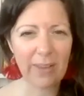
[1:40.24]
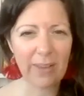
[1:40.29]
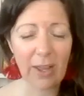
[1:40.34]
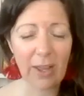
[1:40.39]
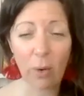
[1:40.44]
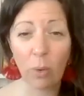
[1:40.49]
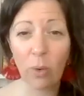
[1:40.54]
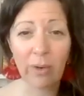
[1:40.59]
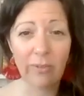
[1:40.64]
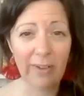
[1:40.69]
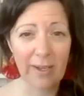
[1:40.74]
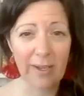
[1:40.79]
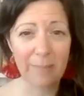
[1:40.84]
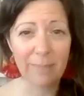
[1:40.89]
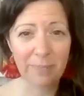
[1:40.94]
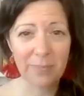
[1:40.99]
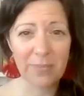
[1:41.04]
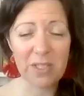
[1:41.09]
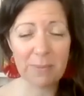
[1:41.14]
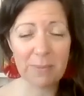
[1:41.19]
all of it.
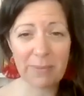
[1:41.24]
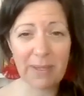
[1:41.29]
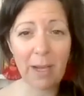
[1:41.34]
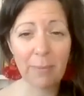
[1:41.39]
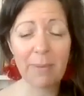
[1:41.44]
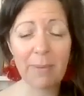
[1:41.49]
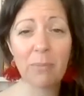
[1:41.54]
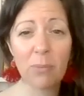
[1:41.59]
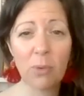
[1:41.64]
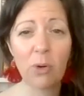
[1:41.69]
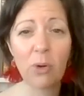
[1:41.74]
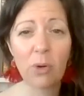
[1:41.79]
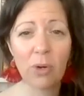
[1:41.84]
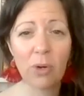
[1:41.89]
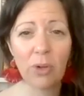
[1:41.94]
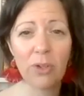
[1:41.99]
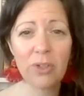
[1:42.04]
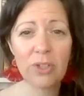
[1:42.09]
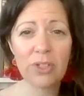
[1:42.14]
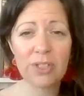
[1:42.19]
Just becoming more
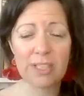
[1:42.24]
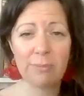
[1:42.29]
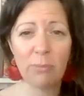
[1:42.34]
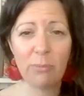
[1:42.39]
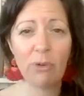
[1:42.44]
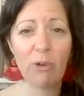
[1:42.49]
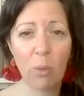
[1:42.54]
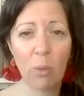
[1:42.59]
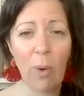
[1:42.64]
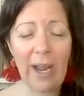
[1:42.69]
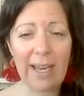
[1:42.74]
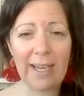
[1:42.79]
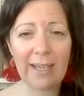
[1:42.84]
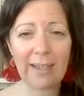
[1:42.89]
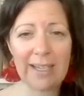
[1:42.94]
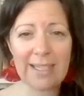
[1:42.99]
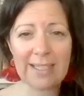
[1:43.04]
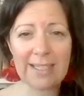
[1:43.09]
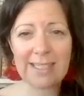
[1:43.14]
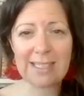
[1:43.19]
conscious and more awake,
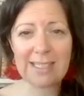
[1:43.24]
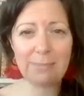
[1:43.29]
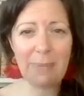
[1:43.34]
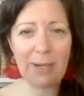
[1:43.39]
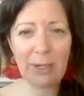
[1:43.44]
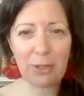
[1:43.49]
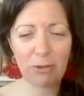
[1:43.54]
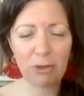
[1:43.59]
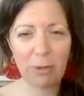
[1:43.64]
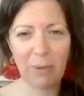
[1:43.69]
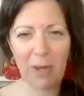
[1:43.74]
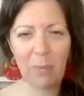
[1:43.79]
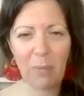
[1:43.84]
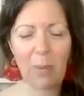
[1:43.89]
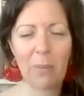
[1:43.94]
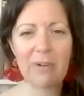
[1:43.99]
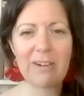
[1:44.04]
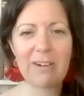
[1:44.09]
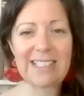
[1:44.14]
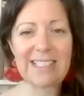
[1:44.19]
like it's a spectrum. Like when
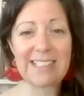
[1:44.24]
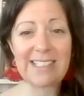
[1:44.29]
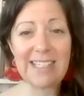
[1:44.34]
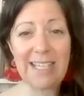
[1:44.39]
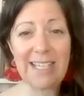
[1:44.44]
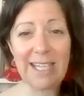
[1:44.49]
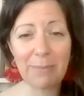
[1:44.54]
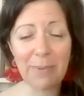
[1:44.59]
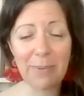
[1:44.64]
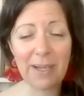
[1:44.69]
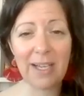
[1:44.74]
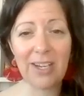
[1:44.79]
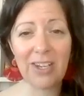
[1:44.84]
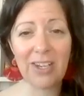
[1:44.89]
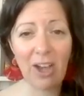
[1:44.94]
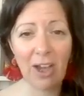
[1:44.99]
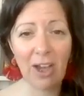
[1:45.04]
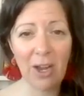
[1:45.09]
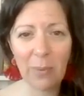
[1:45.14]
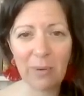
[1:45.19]
we're asleep at
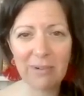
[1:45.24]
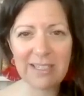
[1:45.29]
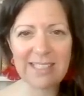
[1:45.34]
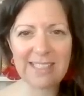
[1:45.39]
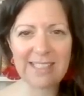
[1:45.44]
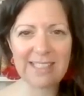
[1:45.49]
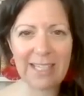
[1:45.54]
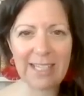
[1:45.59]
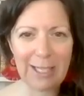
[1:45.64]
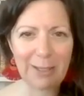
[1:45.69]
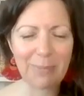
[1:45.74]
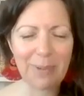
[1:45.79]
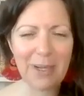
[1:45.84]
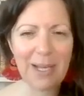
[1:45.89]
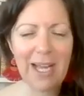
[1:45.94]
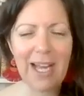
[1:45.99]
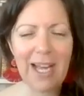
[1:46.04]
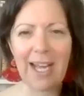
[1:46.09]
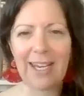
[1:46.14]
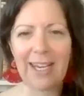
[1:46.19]
night, we're asleep,
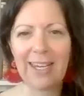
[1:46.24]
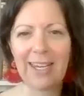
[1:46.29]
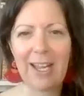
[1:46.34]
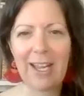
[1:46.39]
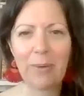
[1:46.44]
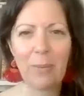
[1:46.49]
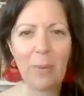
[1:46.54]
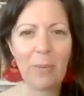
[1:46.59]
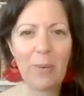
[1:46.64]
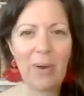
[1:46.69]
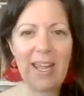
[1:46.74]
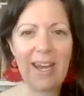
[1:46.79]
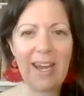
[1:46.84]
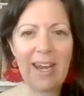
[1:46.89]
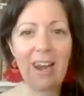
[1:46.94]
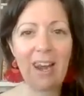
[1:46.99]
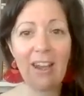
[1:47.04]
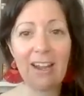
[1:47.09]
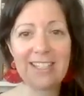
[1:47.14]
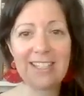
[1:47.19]
and like when we're
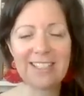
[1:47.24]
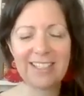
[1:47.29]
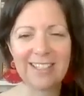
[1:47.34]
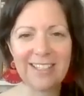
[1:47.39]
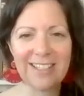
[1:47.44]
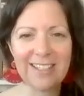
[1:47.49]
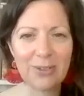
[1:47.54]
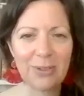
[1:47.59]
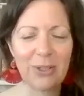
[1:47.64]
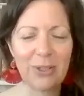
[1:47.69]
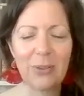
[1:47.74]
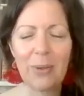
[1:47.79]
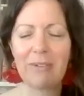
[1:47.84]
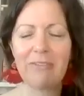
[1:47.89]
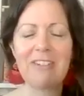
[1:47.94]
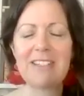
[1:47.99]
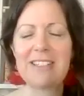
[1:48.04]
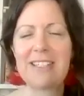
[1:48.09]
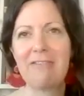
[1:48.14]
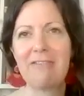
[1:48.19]
enlightened, or
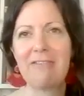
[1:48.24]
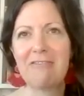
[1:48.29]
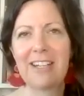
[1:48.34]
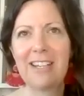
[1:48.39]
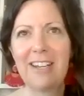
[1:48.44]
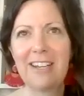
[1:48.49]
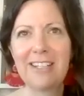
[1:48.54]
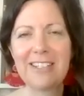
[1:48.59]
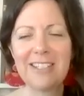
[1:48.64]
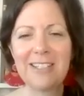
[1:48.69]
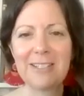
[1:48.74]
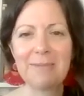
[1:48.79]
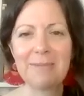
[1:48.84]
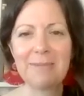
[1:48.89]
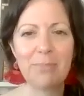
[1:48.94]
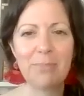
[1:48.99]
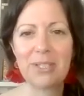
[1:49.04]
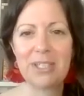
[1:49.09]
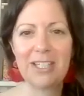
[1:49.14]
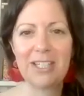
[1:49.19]
whoever is ever enlightened,
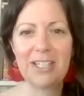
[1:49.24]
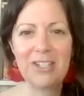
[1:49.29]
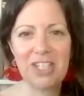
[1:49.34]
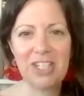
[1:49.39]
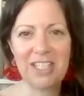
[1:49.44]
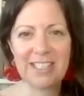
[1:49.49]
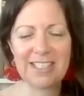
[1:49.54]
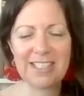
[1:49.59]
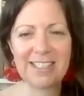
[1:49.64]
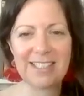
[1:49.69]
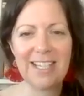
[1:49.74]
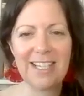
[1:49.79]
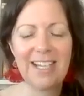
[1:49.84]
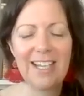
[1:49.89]
Buddha, Jesus,